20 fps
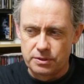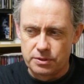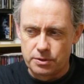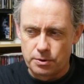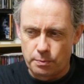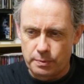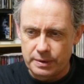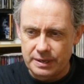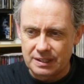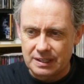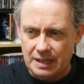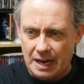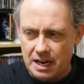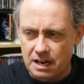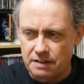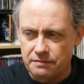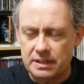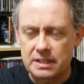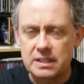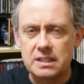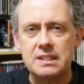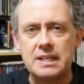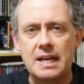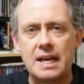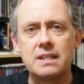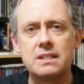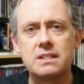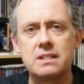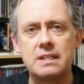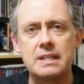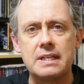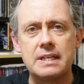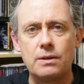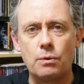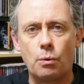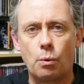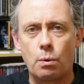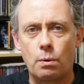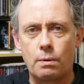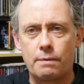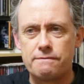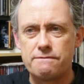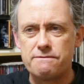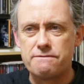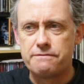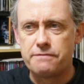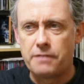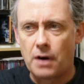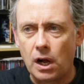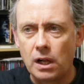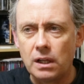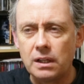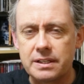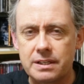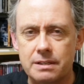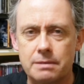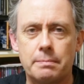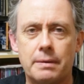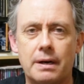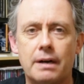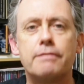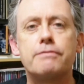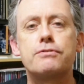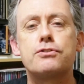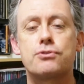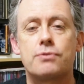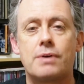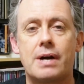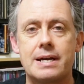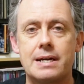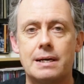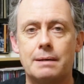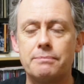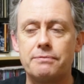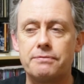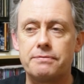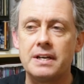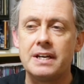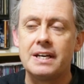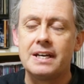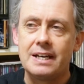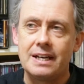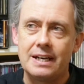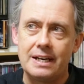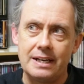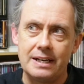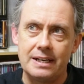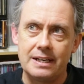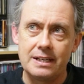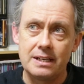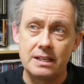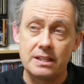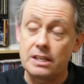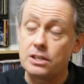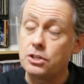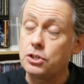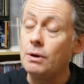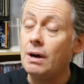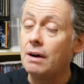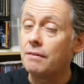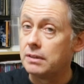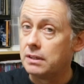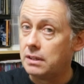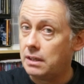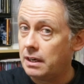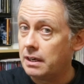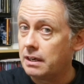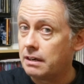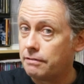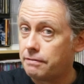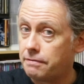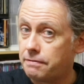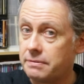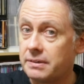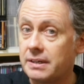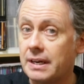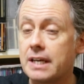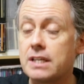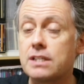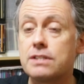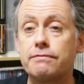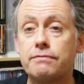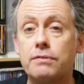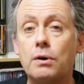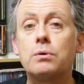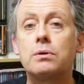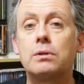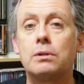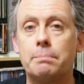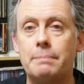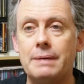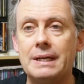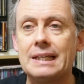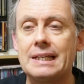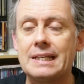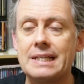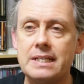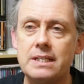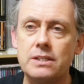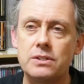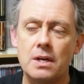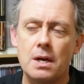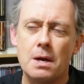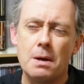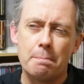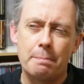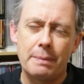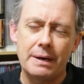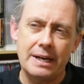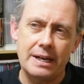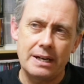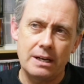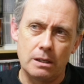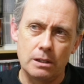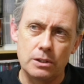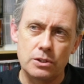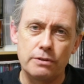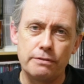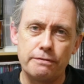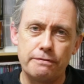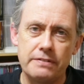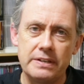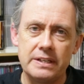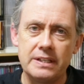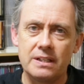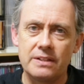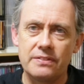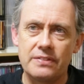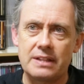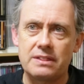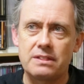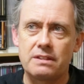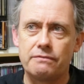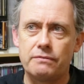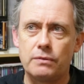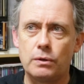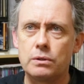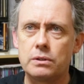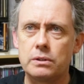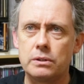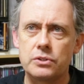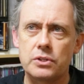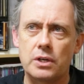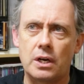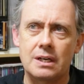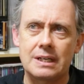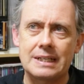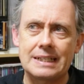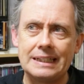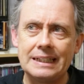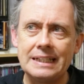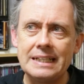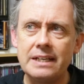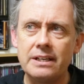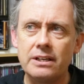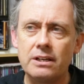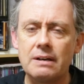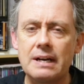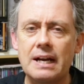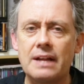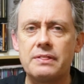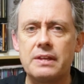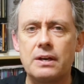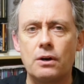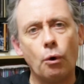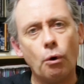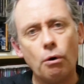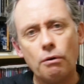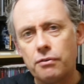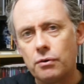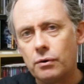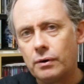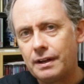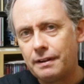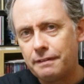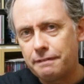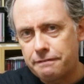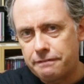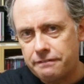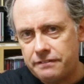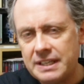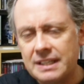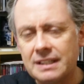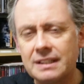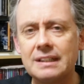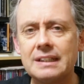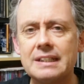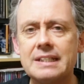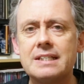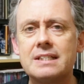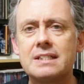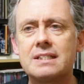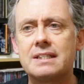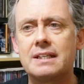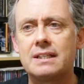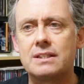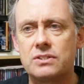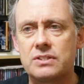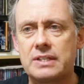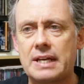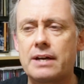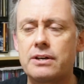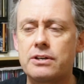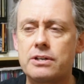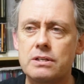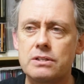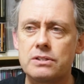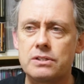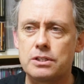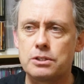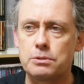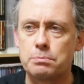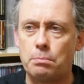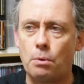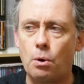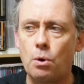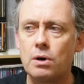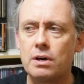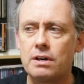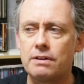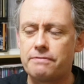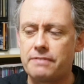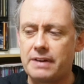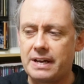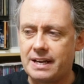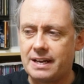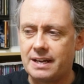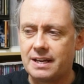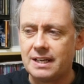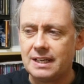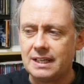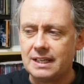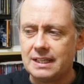the real kind of intensity or volume of Triumph, and they do have a lot of nice vocal melodies, but I also feel that the vocals are cleaner, and the overall feel is that Santers is more of a